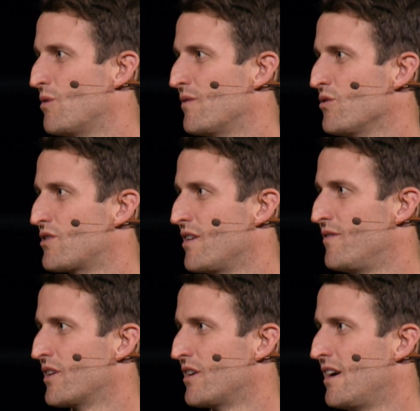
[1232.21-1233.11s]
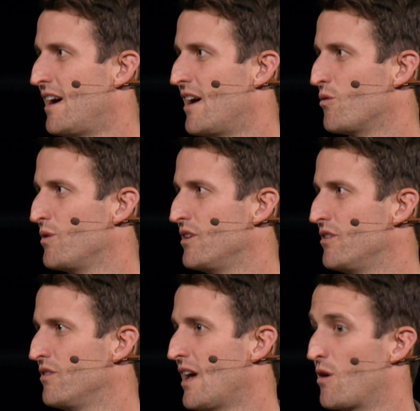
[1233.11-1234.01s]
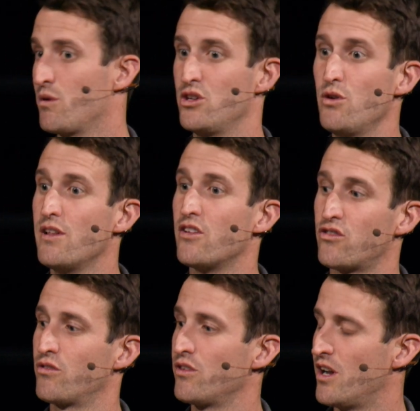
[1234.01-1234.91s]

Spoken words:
where everyone's trying to figure out how do we do this?